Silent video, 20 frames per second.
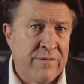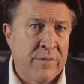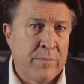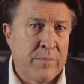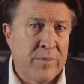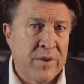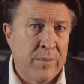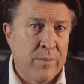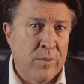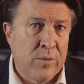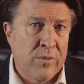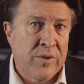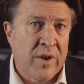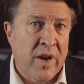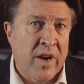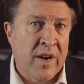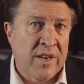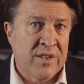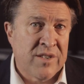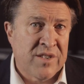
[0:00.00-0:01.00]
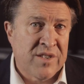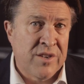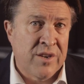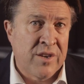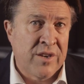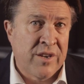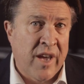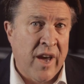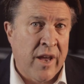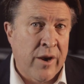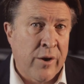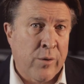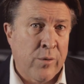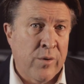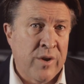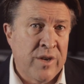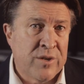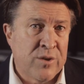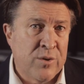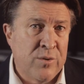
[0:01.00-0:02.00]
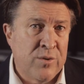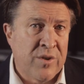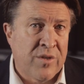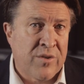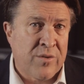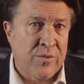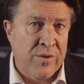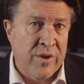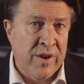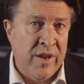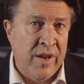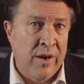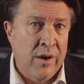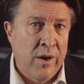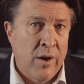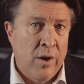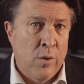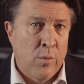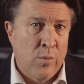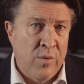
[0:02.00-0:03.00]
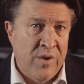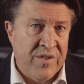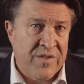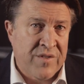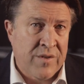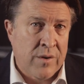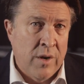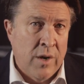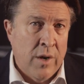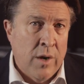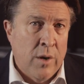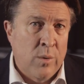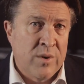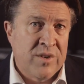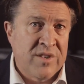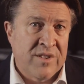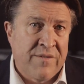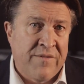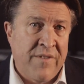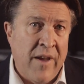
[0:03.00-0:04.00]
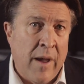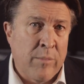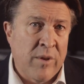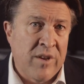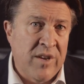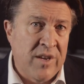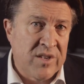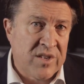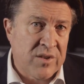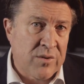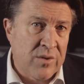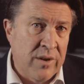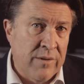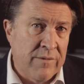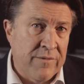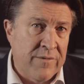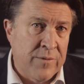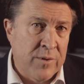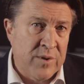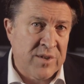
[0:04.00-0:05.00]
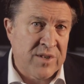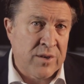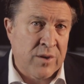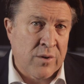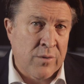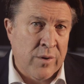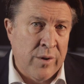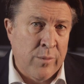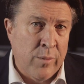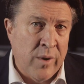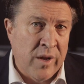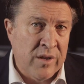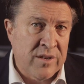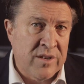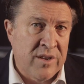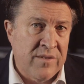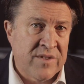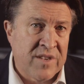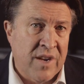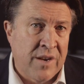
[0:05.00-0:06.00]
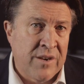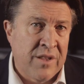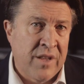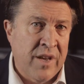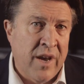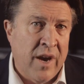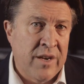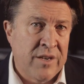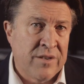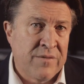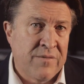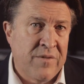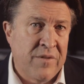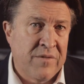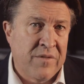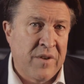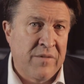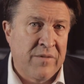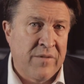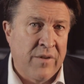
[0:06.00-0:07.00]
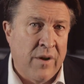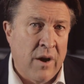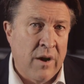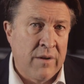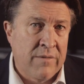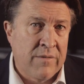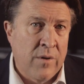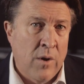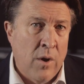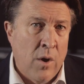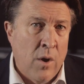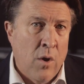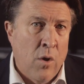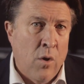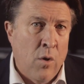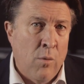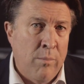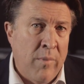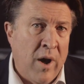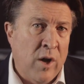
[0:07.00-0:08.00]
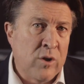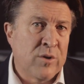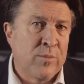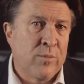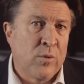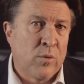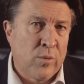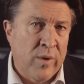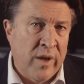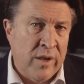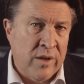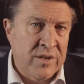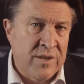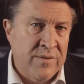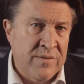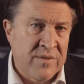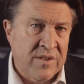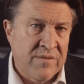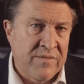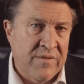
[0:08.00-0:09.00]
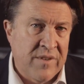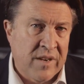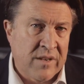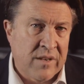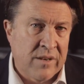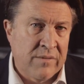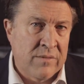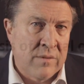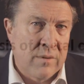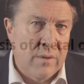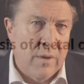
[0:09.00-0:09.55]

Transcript: for people that are considered category 2 to 3 risk, which is a family history of first-degree relatives under the age of 55 or multiple relatives affected.